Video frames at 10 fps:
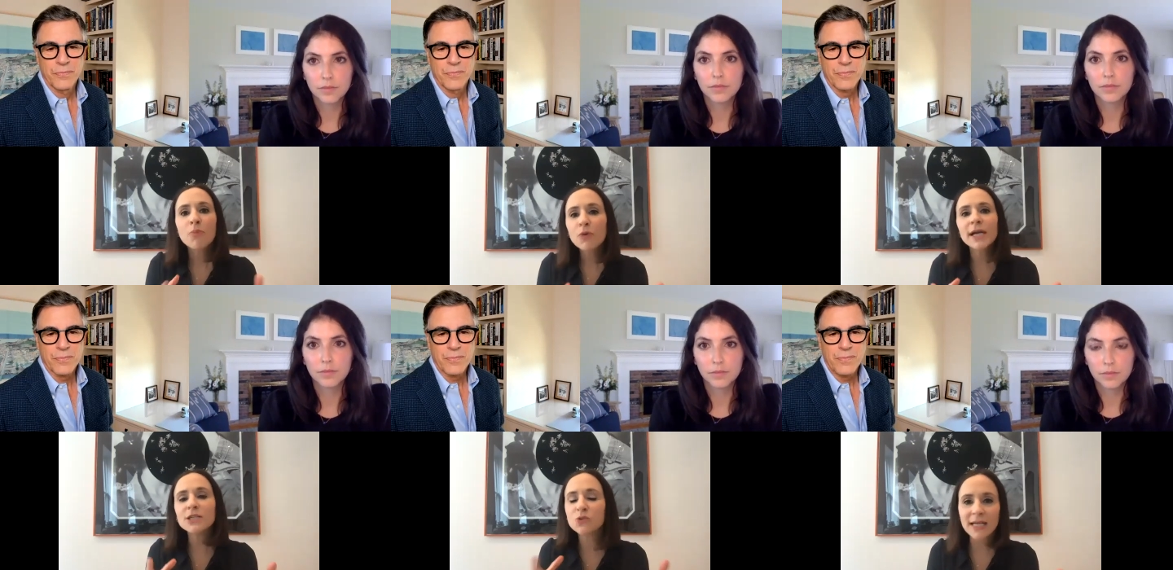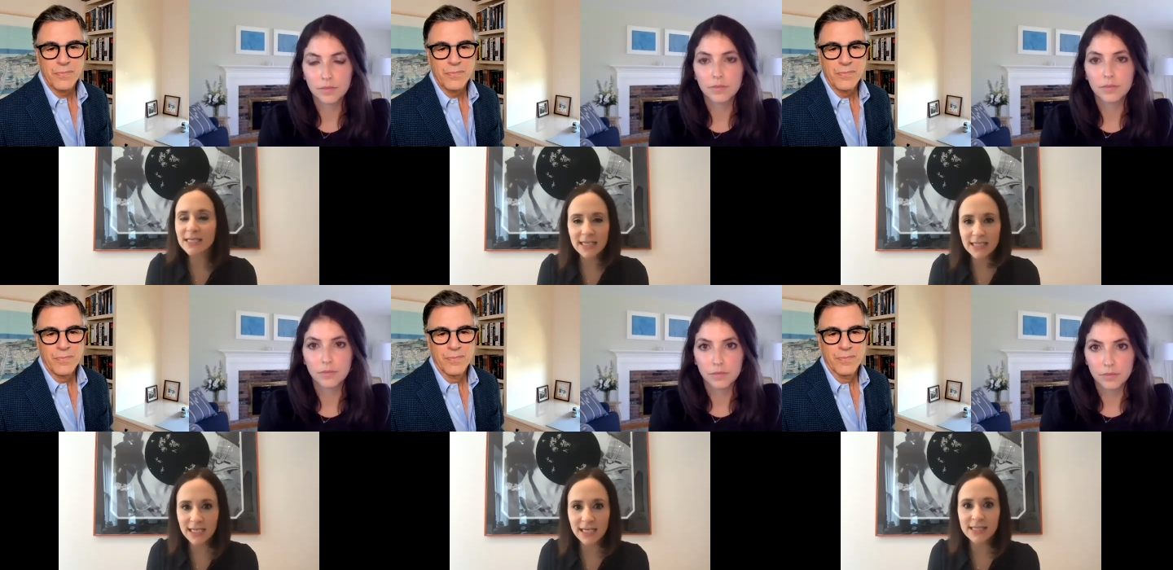Speaker 1: pre
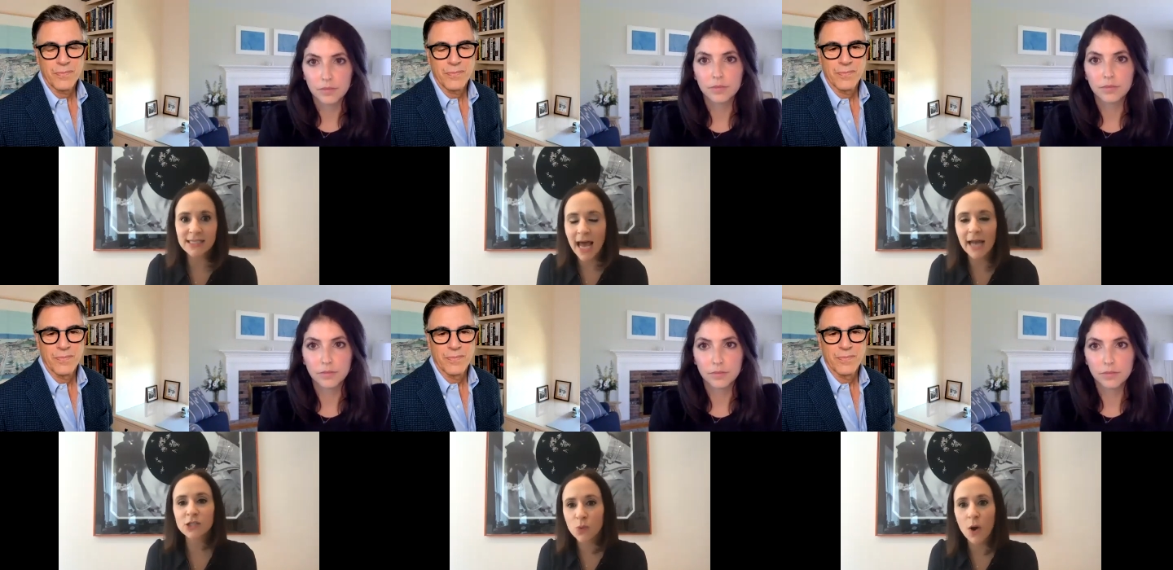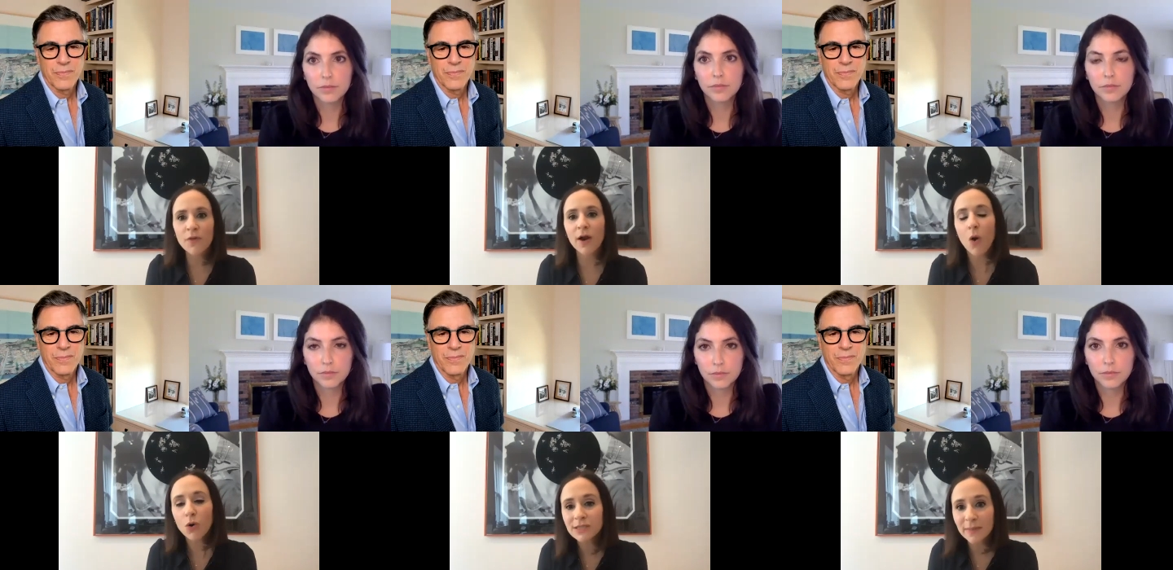2016 status quo
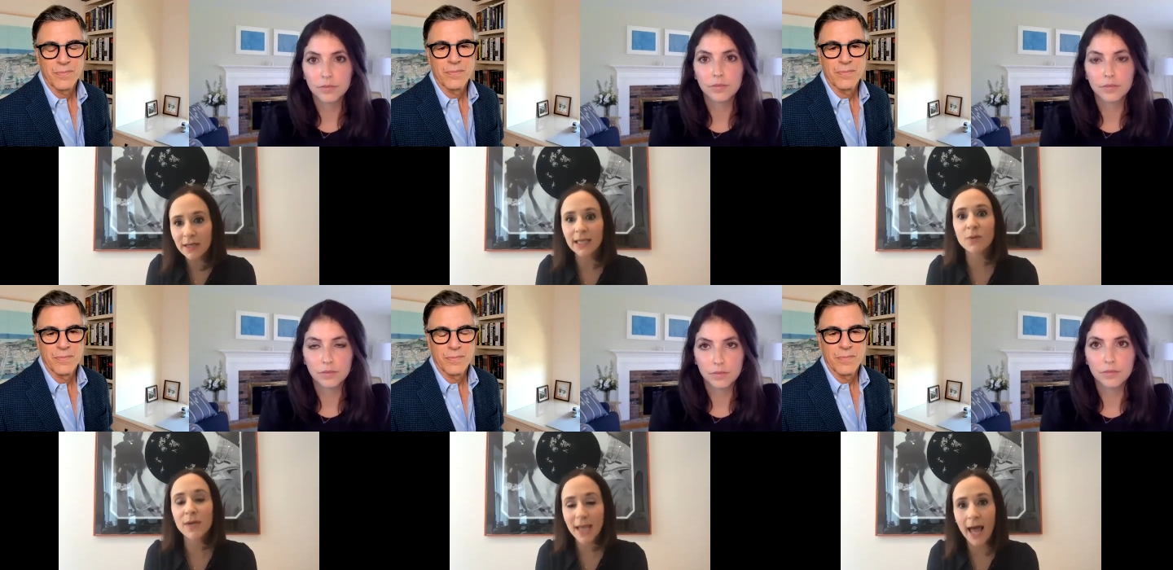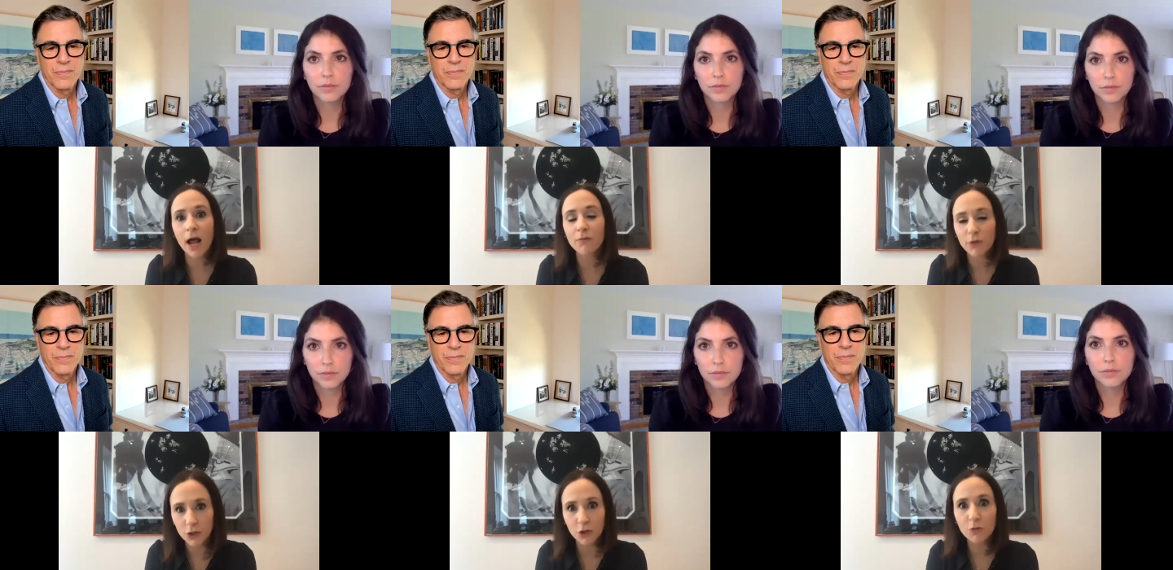that ultimately we cannot
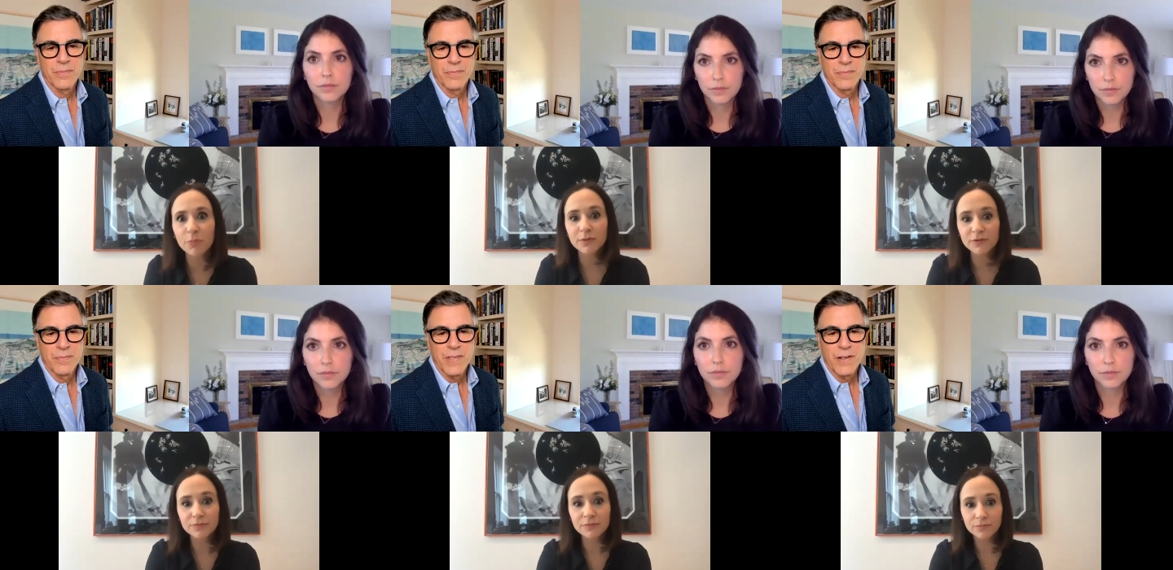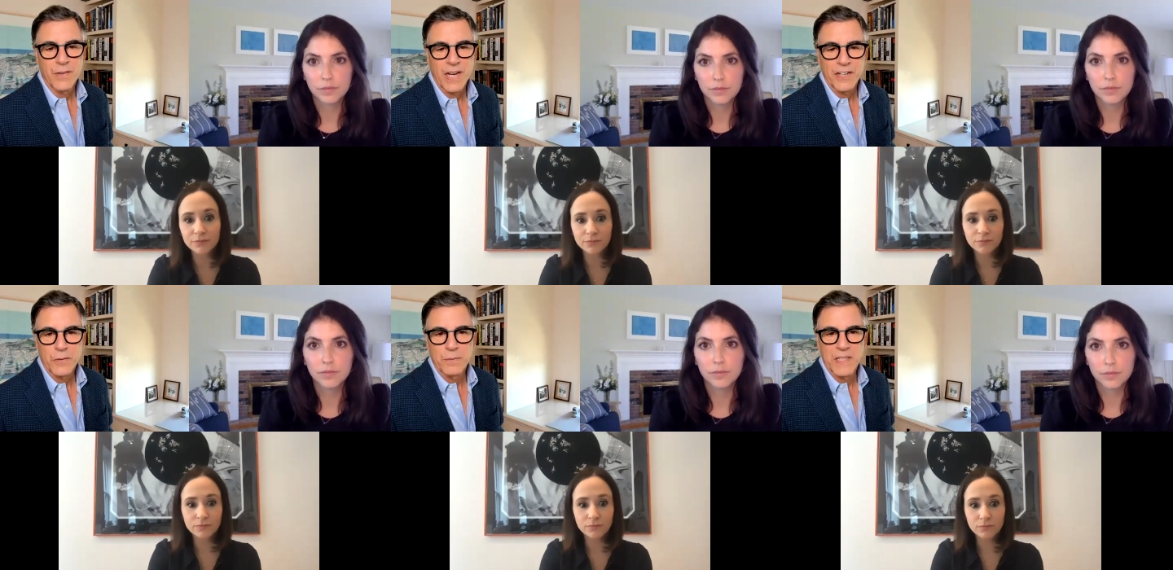recoup.
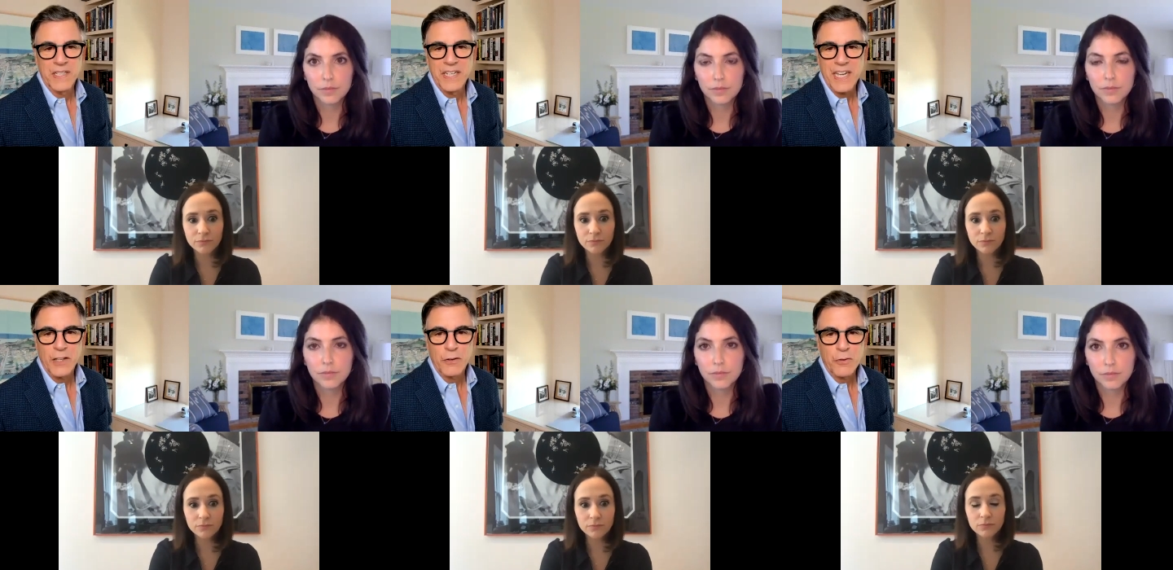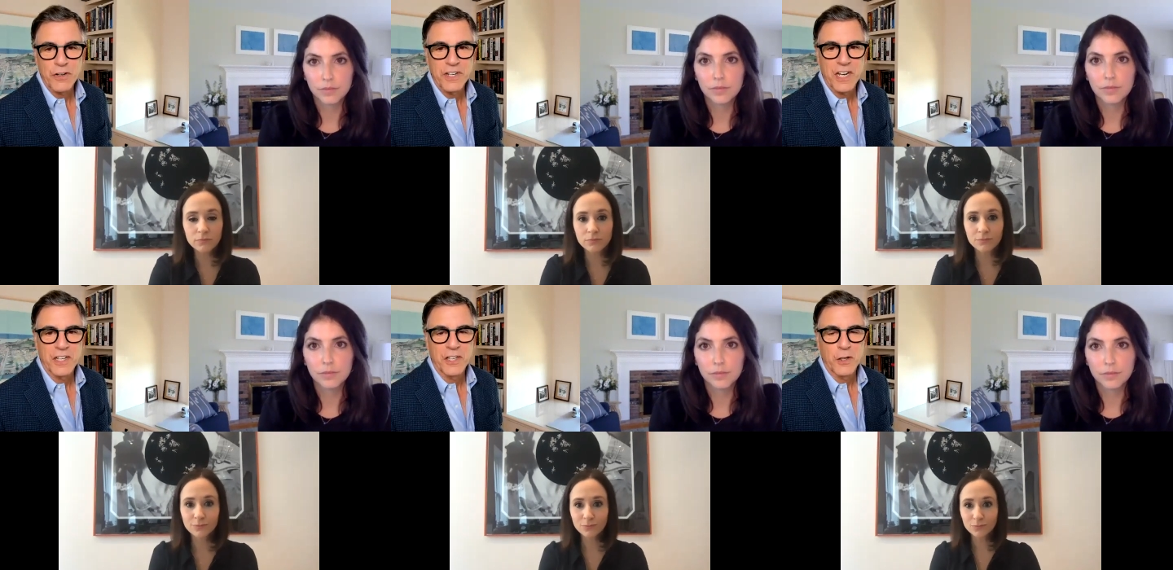
Speaker 2: Right. Being in
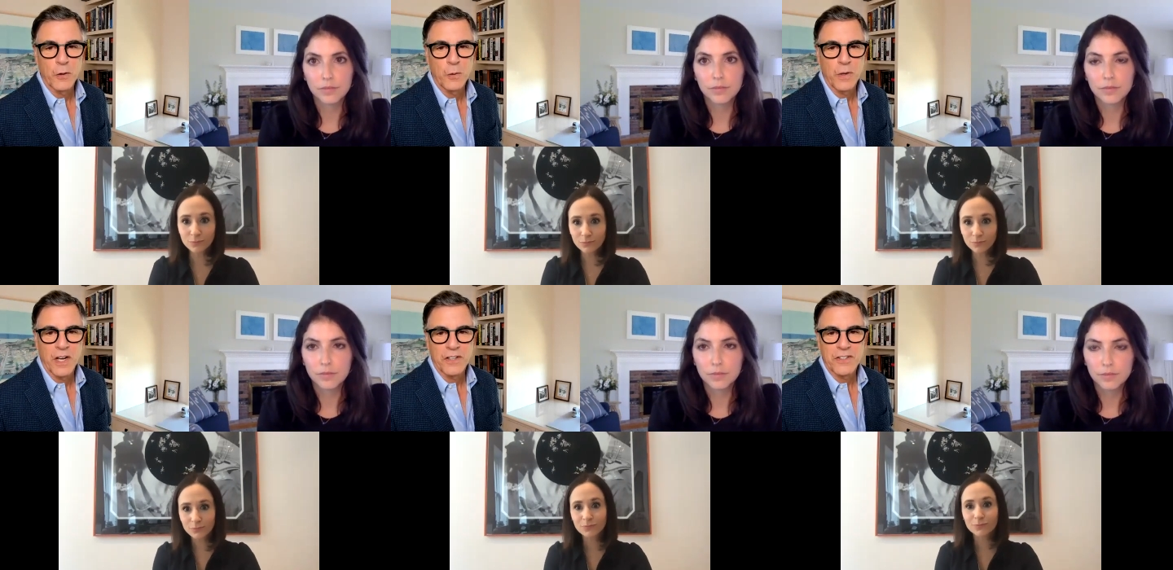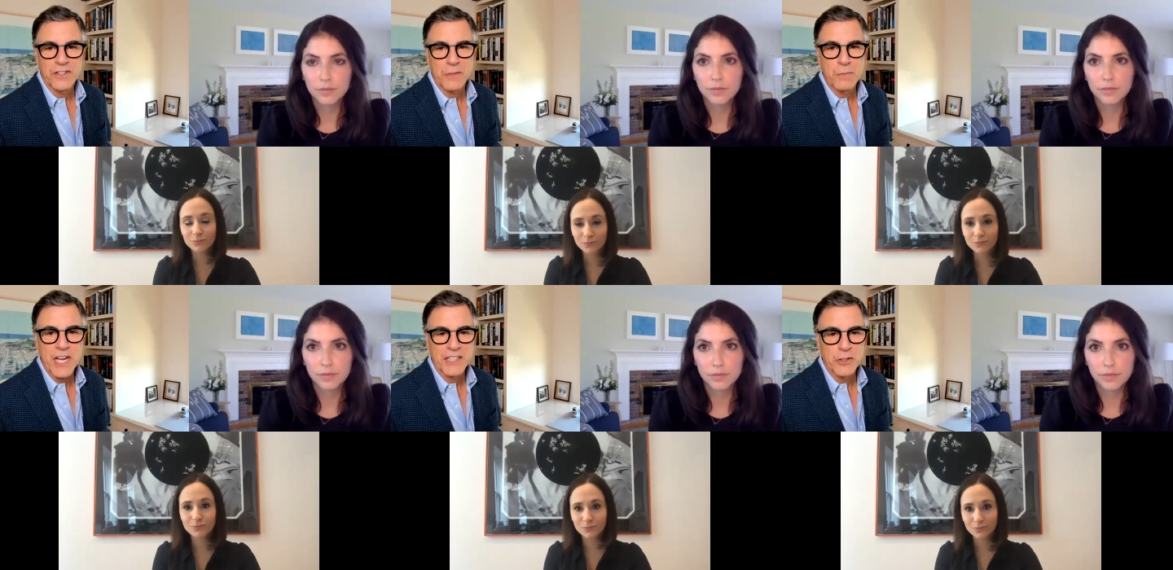California, you know, uh,
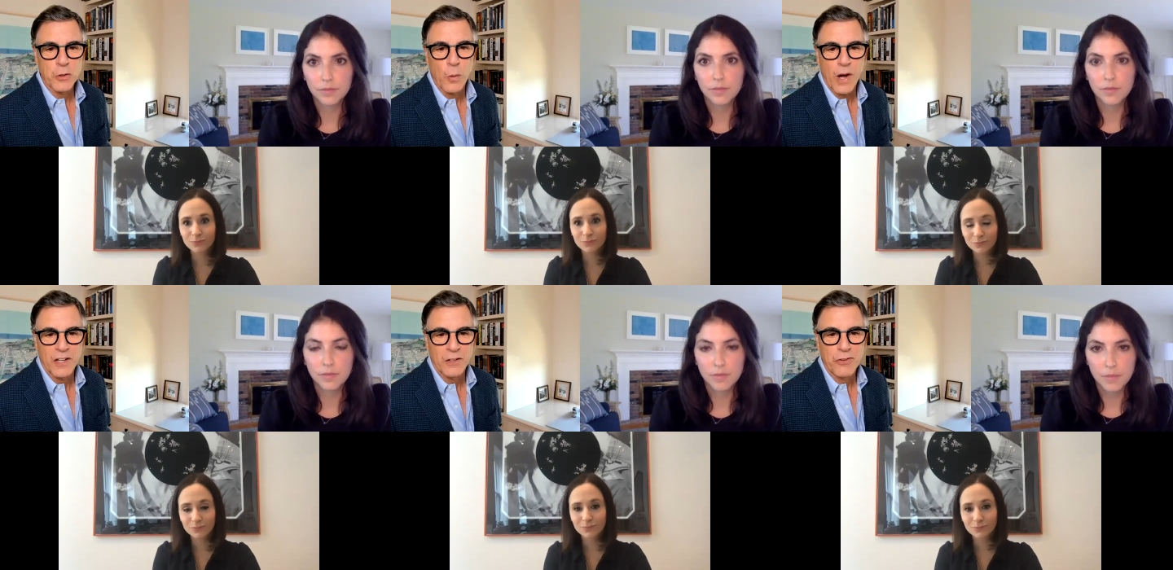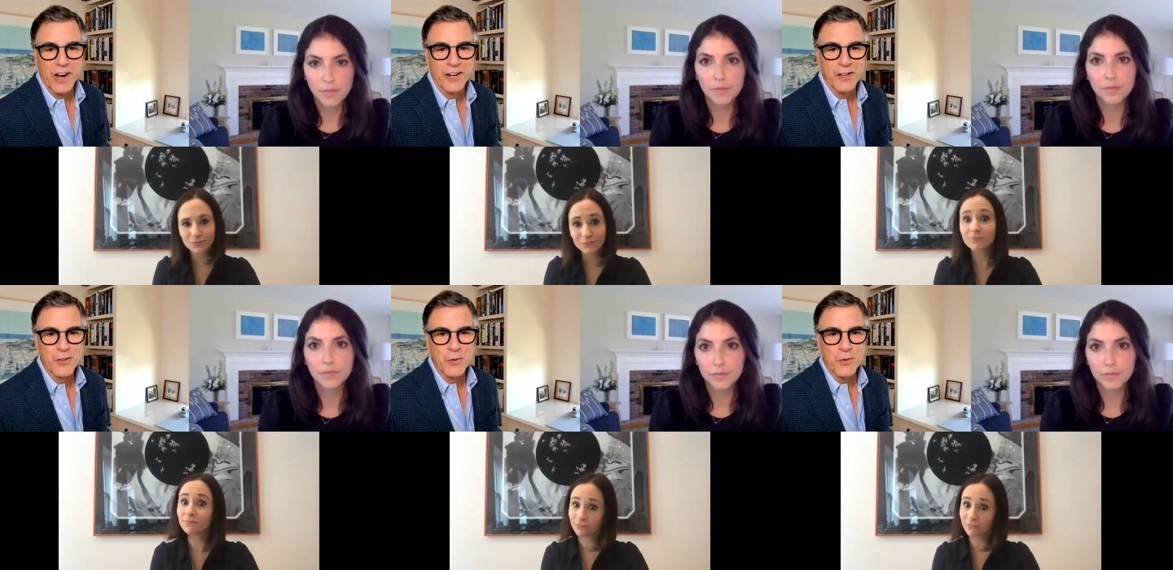subjected to wildfires,